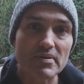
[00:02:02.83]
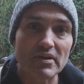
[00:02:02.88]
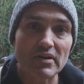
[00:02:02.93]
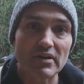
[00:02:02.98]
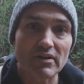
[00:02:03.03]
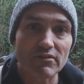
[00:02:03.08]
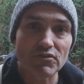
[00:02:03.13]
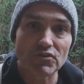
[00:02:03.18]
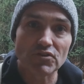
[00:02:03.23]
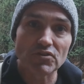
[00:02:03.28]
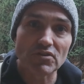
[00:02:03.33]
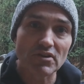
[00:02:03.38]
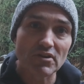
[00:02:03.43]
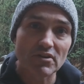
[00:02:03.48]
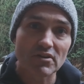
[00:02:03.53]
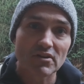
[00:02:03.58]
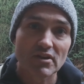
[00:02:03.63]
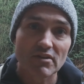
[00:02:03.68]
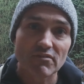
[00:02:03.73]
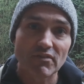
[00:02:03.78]
here, and
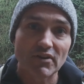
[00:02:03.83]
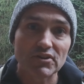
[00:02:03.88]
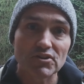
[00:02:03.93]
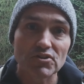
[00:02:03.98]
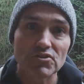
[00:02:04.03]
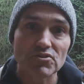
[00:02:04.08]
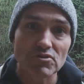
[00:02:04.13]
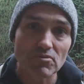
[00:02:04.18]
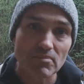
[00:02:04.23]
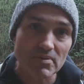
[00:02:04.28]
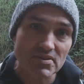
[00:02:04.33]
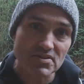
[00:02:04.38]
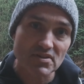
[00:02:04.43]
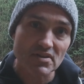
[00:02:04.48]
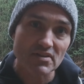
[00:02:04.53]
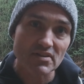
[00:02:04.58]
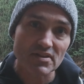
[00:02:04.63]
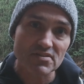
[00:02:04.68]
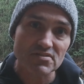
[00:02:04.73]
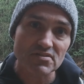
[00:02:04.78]
if I do, you'll be
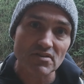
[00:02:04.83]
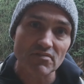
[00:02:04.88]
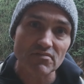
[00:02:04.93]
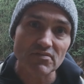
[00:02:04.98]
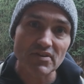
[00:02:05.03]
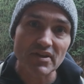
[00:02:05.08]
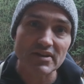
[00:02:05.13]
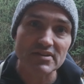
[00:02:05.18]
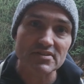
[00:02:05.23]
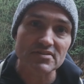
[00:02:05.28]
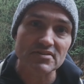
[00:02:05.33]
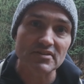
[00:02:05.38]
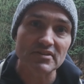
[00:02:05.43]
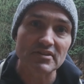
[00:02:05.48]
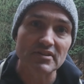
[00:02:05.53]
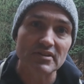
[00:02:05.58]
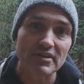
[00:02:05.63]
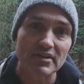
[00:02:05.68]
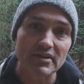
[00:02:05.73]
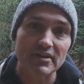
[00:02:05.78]
seeing that stuff next.
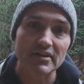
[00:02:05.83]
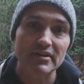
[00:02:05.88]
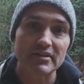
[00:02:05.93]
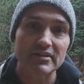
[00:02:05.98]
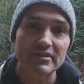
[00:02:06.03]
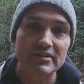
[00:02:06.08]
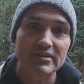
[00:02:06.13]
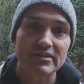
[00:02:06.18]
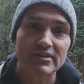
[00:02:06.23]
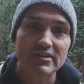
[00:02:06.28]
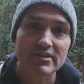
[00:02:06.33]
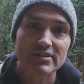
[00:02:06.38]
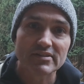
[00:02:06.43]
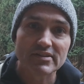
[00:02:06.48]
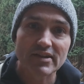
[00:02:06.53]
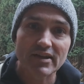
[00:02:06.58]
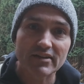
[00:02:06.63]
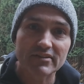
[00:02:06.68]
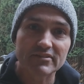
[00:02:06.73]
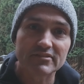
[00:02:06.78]
And
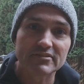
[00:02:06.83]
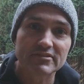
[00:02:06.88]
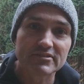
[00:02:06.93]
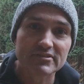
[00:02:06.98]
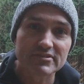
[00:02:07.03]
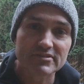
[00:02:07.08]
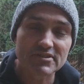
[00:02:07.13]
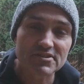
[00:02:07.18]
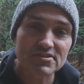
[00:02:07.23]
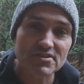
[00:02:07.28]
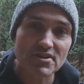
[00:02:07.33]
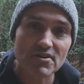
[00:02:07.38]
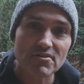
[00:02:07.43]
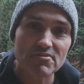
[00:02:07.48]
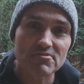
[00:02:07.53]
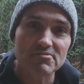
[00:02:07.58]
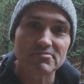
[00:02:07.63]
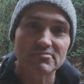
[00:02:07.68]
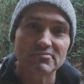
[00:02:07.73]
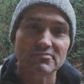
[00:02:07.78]
yeah, let's
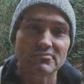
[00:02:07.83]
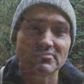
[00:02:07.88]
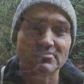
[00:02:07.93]
go.